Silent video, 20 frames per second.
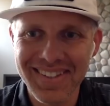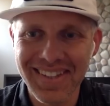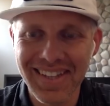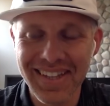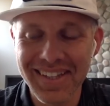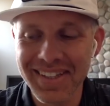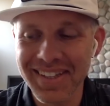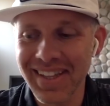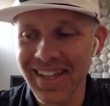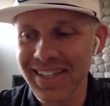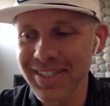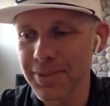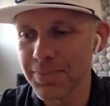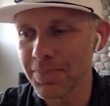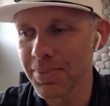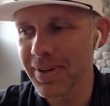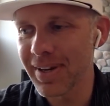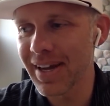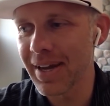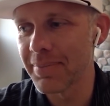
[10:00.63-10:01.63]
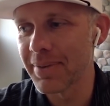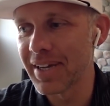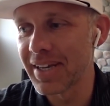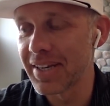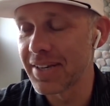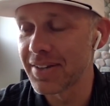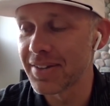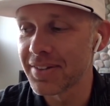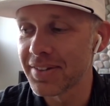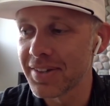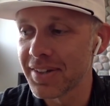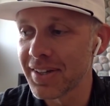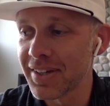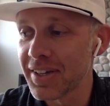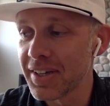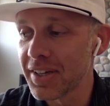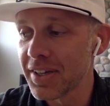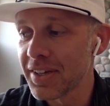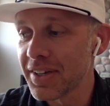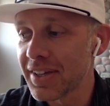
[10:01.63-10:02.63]
that that's pre- i mean
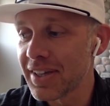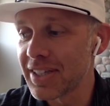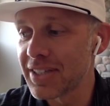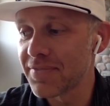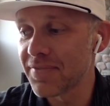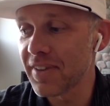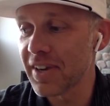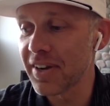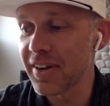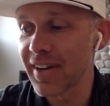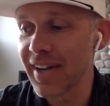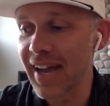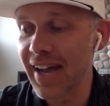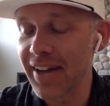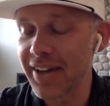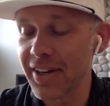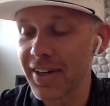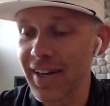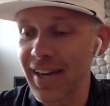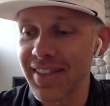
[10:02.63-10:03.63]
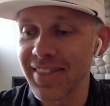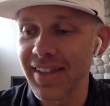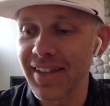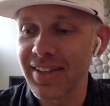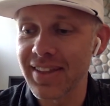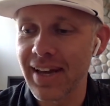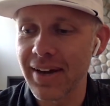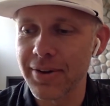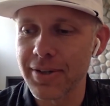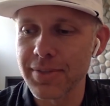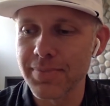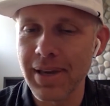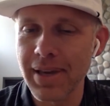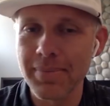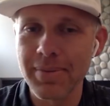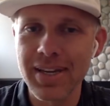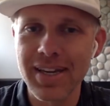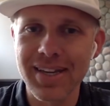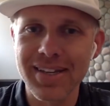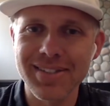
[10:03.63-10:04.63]
it's fairly accurate i think that was
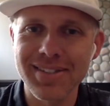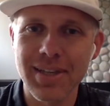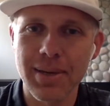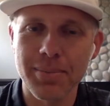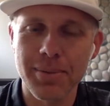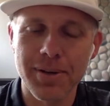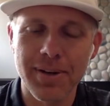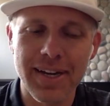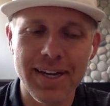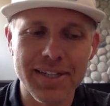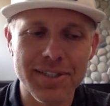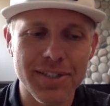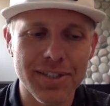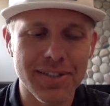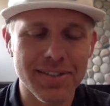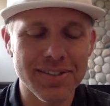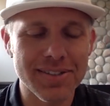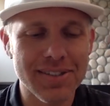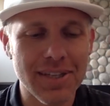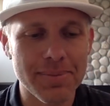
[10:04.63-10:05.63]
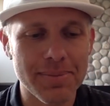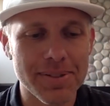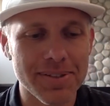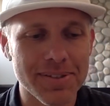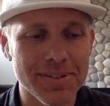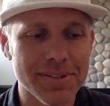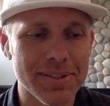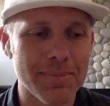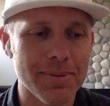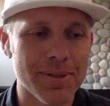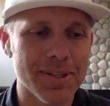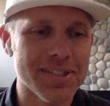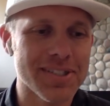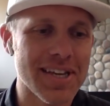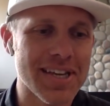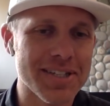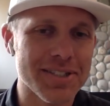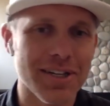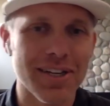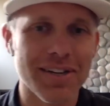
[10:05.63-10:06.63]
maybe a summarization sum,
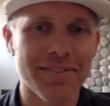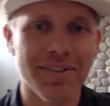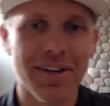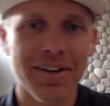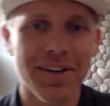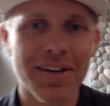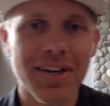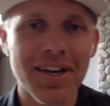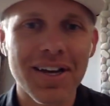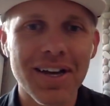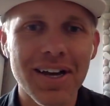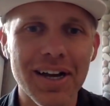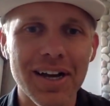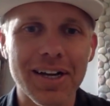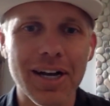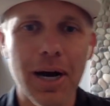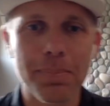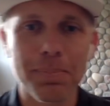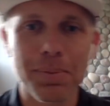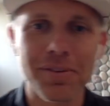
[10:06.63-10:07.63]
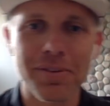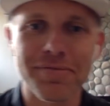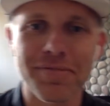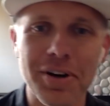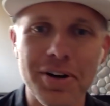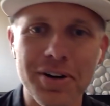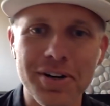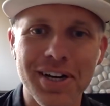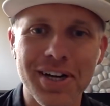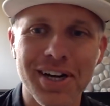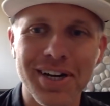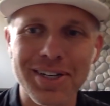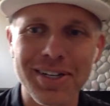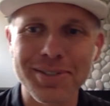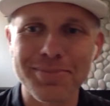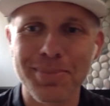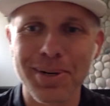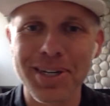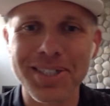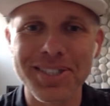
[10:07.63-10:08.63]
summarization of a, a couple phone
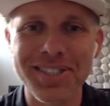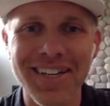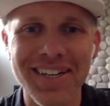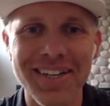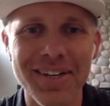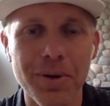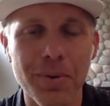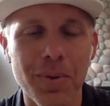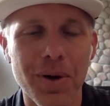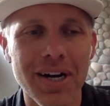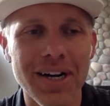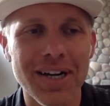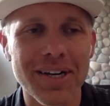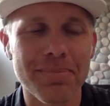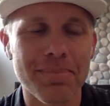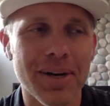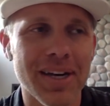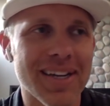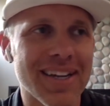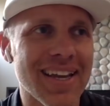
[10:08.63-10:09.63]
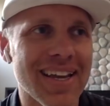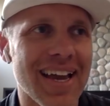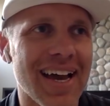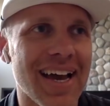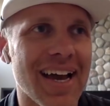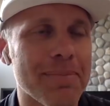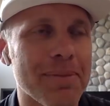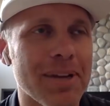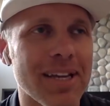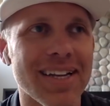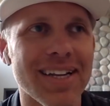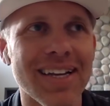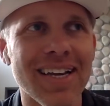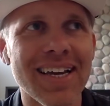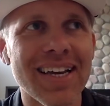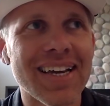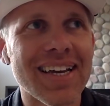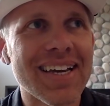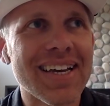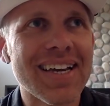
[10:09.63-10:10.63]
calls merged into one but yeah i mean
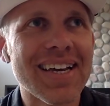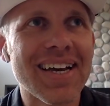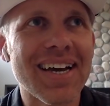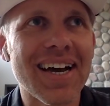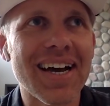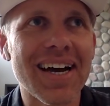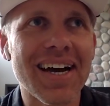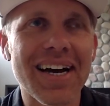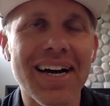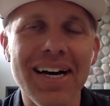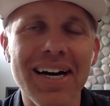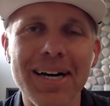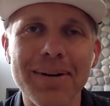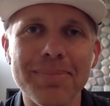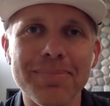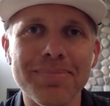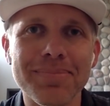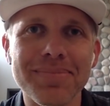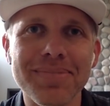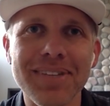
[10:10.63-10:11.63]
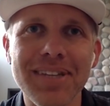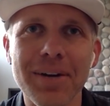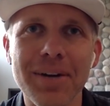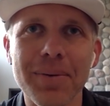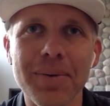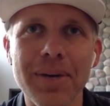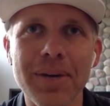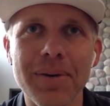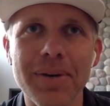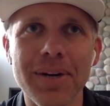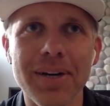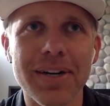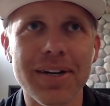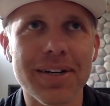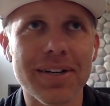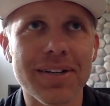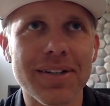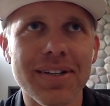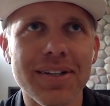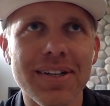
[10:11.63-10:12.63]
um, you know we
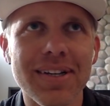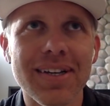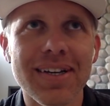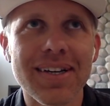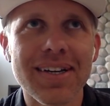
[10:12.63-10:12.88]
were